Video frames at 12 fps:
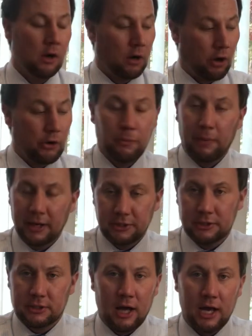Our new
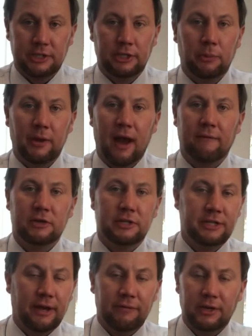patients, last year we averaged
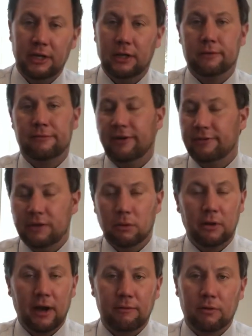70 or 50,
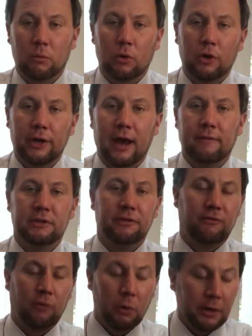whatever, and we're only
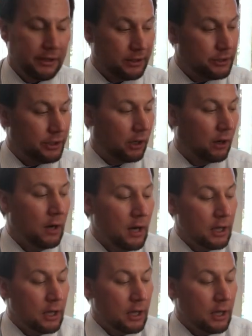averaging 40 this year.